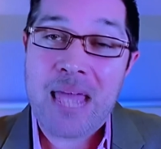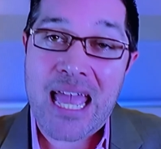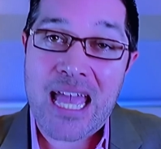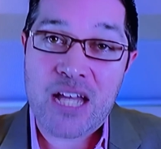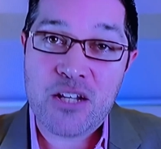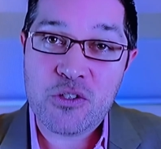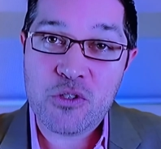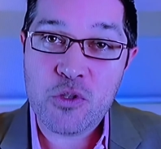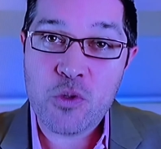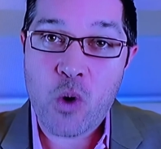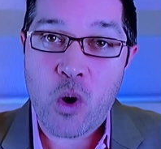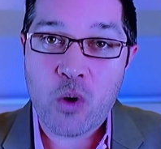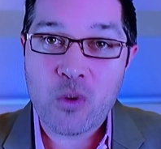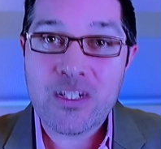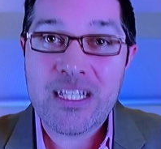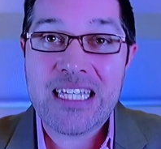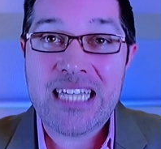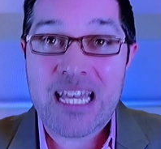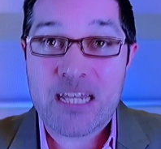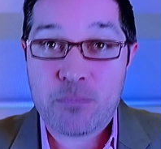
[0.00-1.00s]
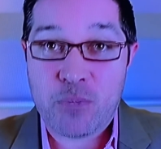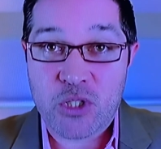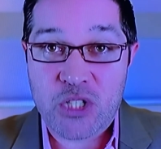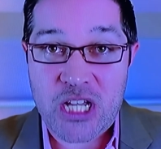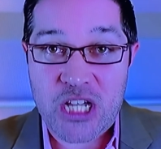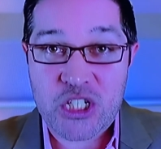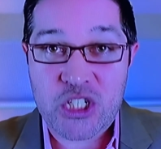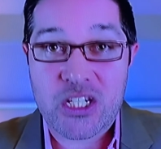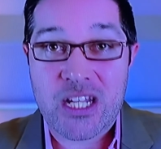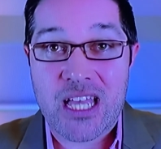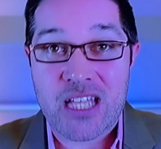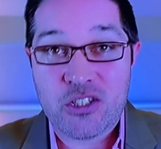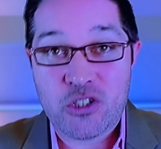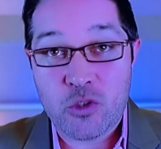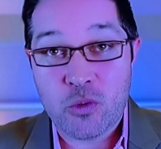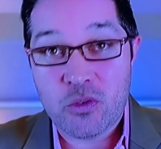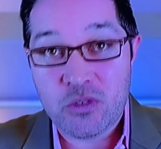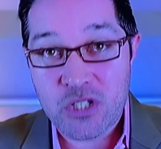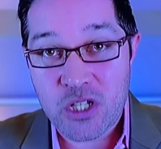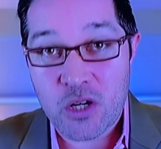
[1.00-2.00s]
and you only get protection as
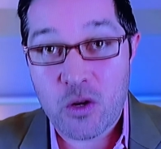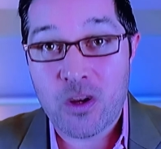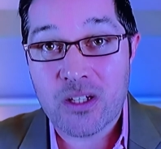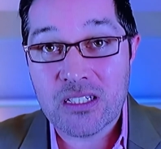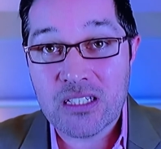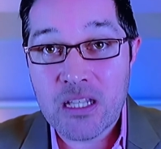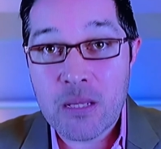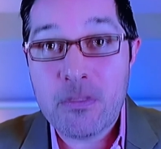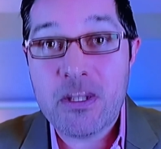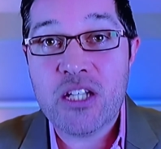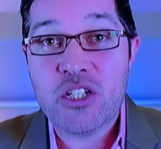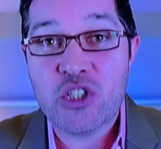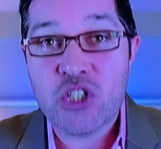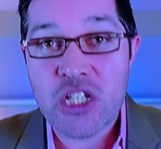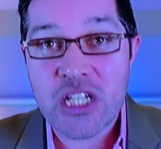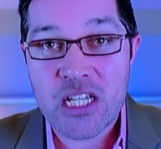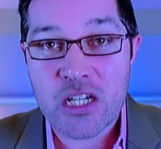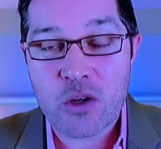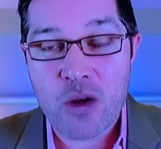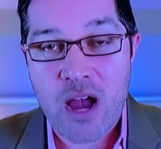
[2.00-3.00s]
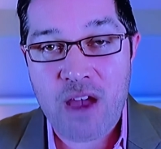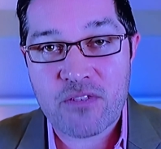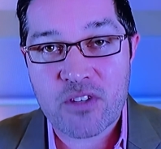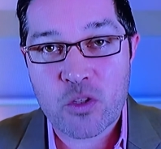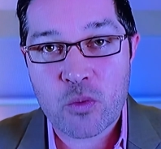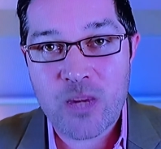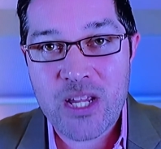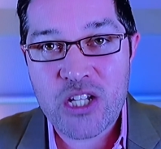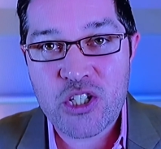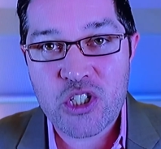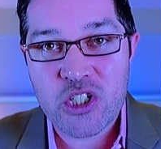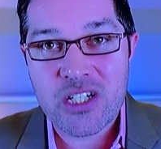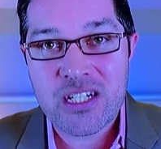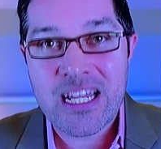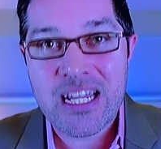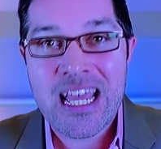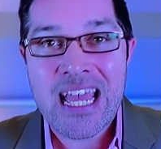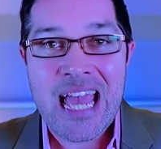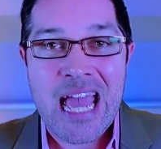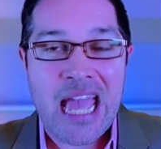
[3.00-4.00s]
to, you know, a limited geographic
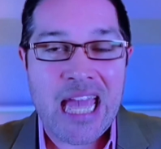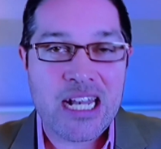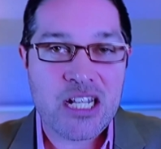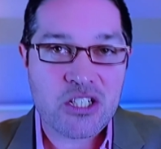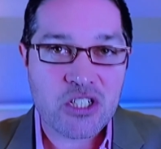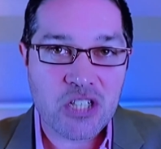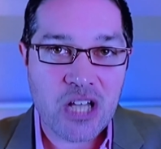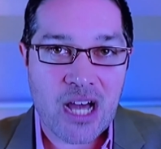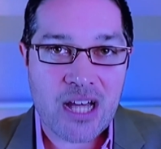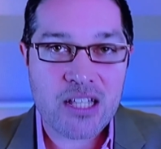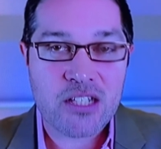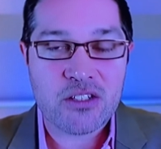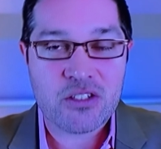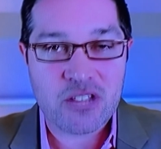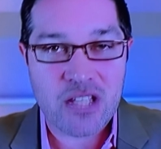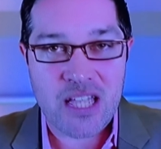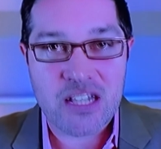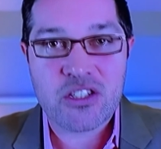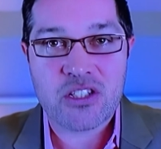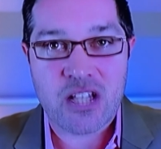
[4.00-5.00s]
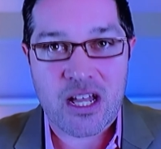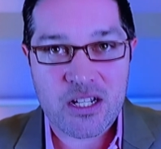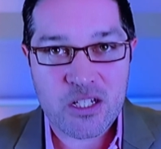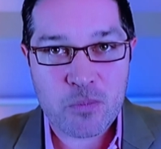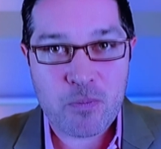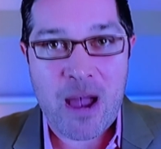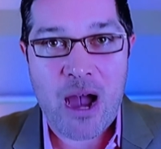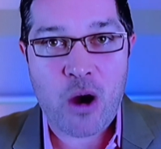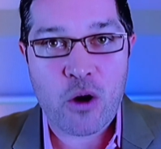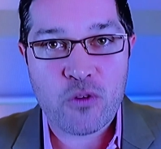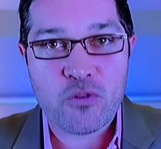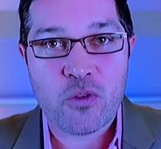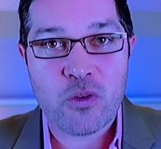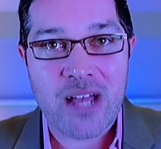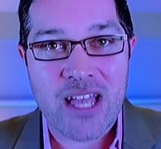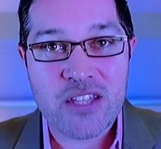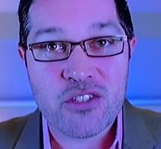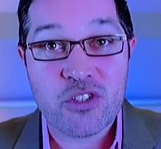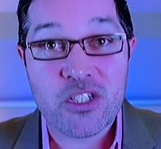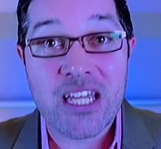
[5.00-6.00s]
region, and it's not as powerful
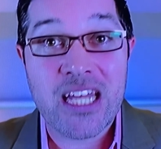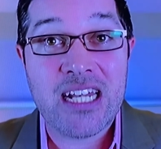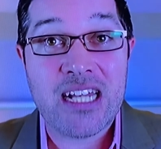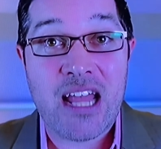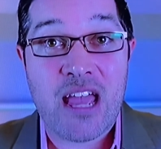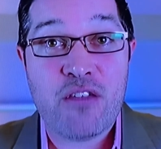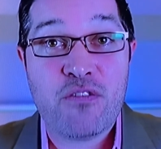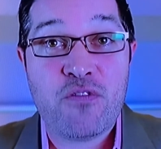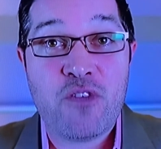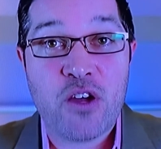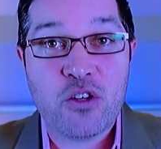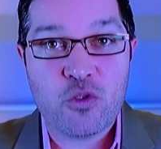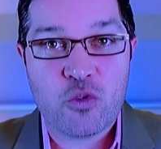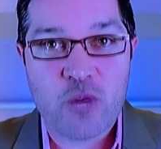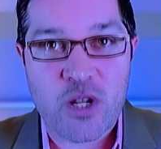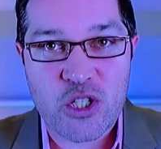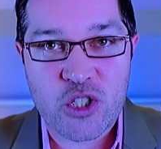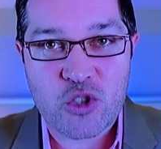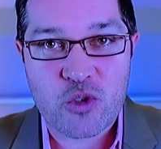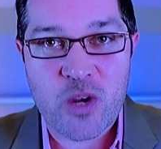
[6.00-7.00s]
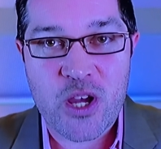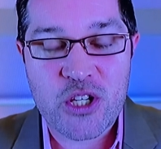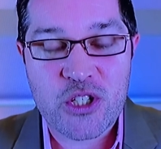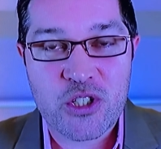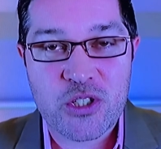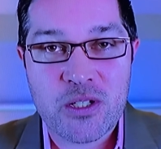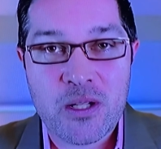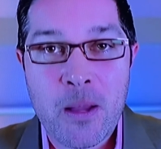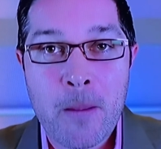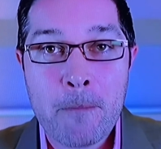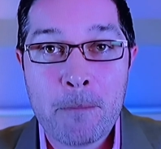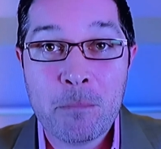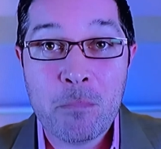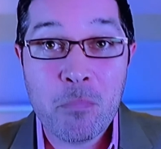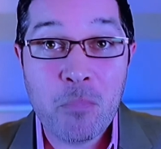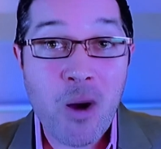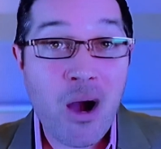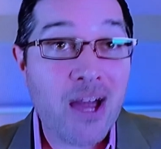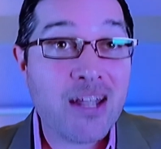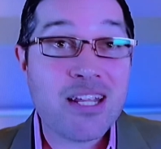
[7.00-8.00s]
as getting a federal registration.
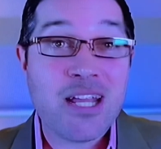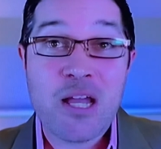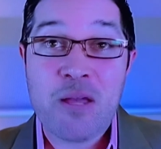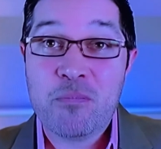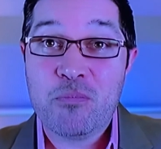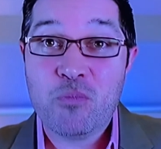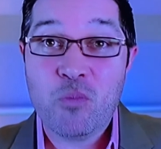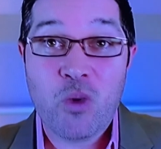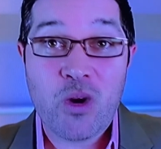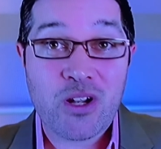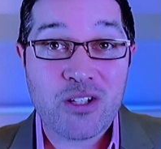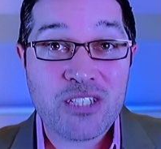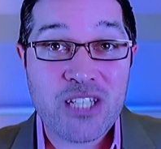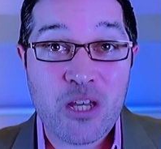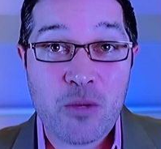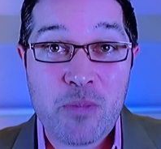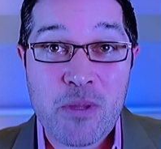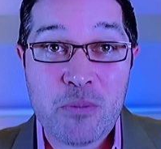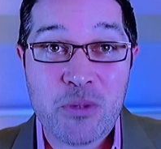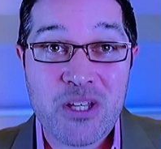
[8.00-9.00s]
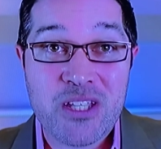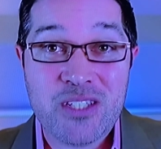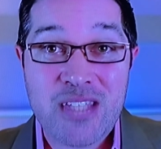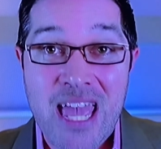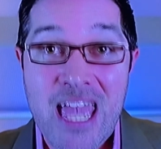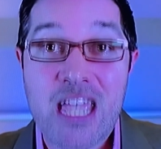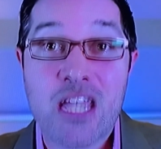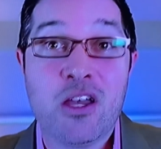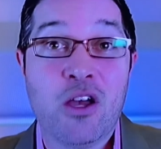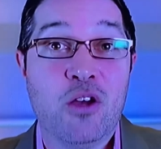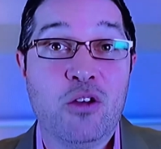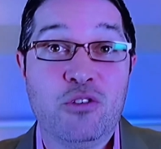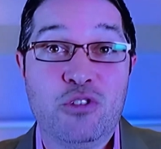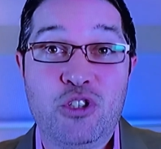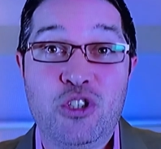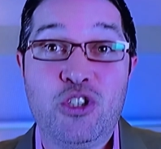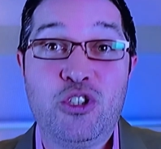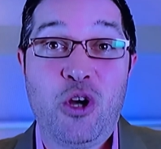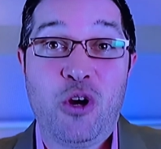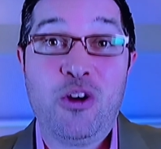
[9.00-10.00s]
But what I'll tell people is, hey,
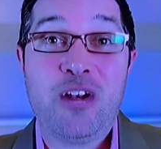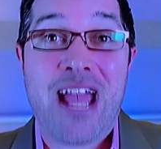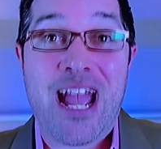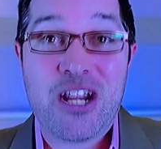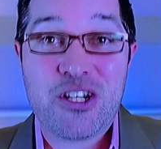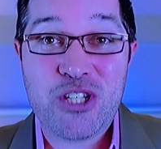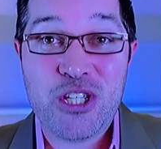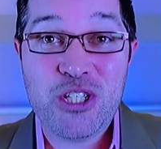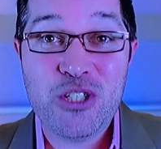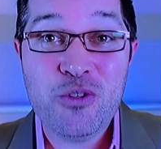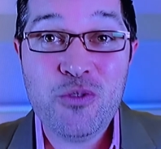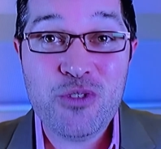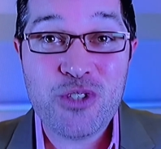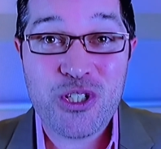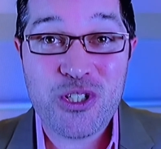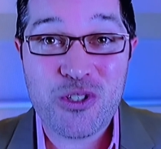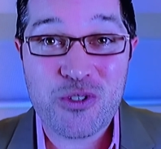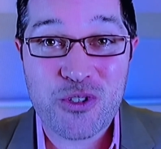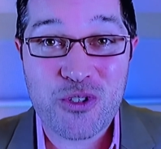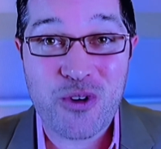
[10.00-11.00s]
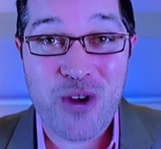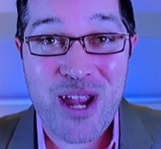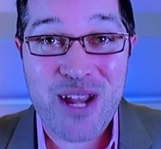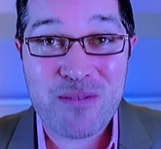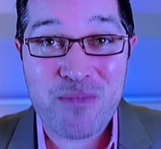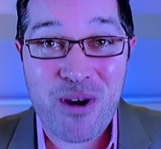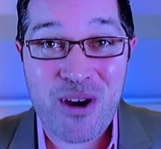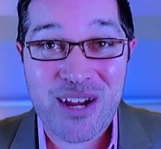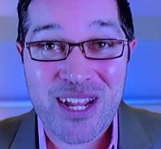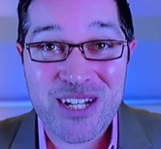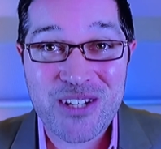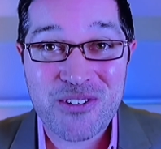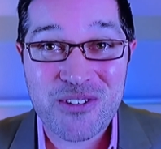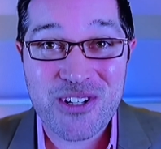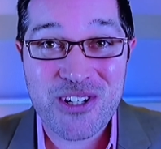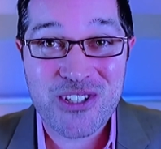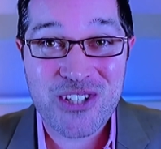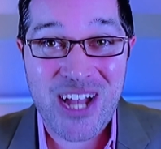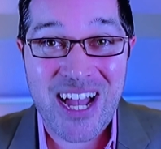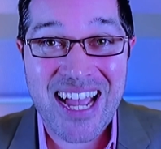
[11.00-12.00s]
start actually using your trademark and your
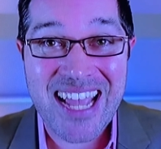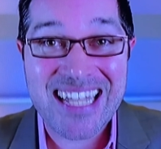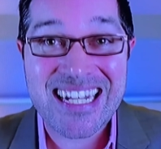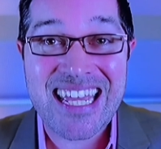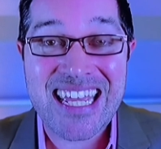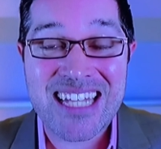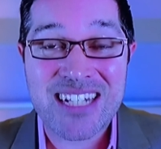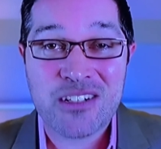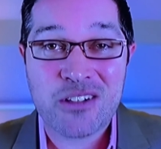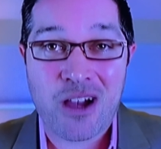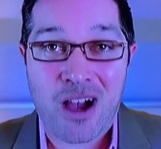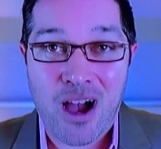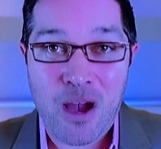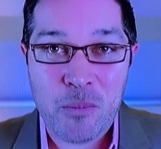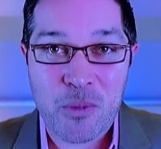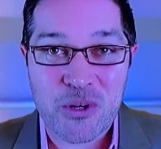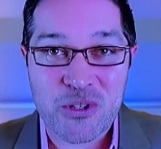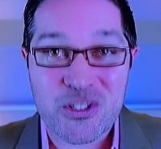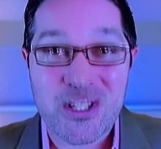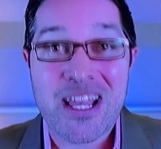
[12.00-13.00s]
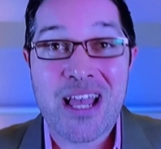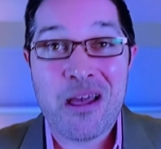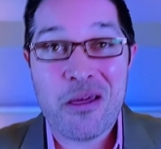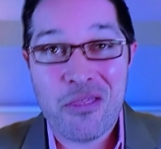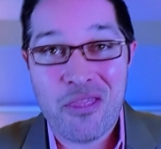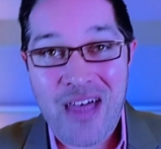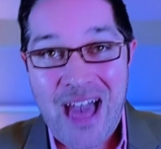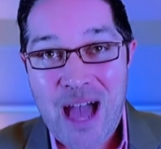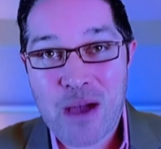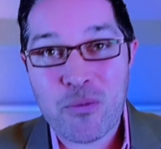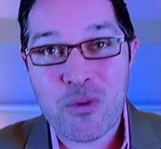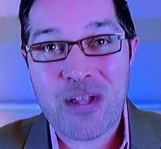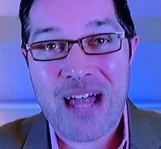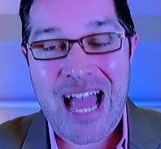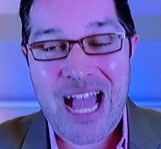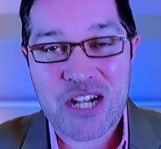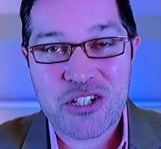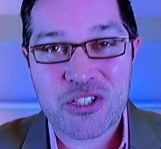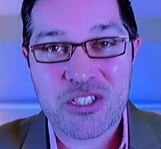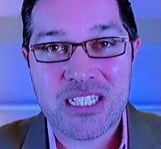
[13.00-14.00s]
design in commerce. That will
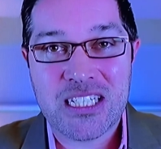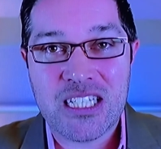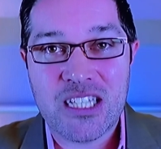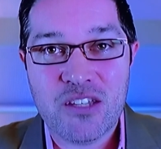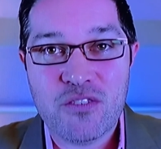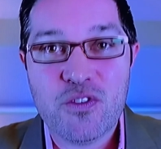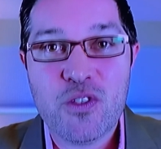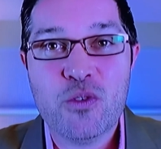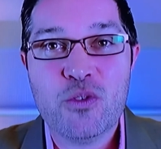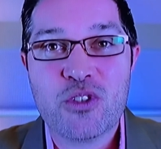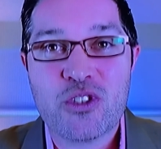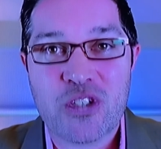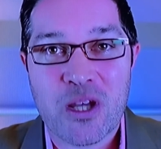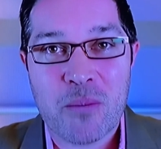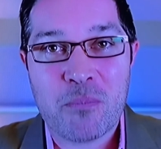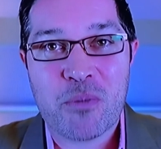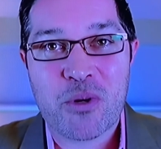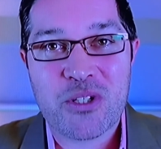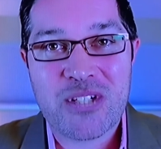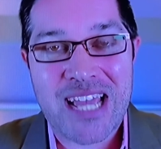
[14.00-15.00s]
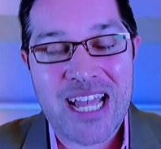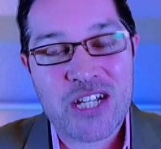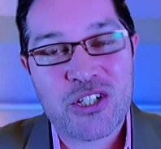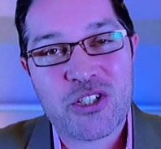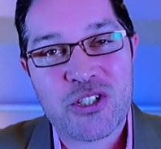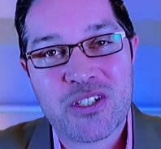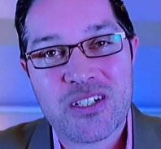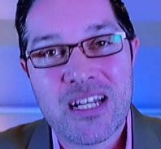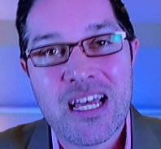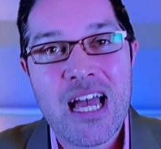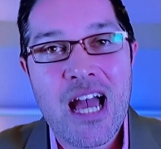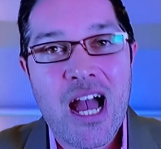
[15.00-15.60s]
actually give you some protection.